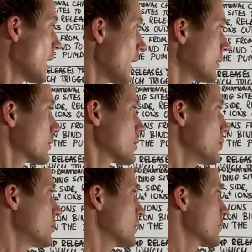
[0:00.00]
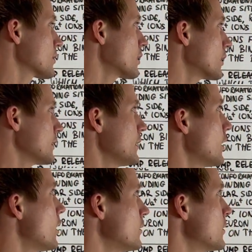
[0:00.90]
And so, starting
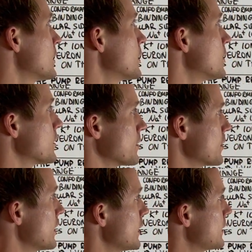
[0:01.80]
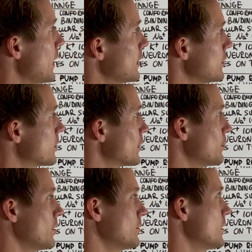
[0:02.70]
off, here is the
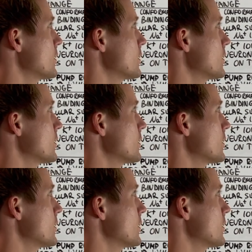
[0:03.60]
diagram of the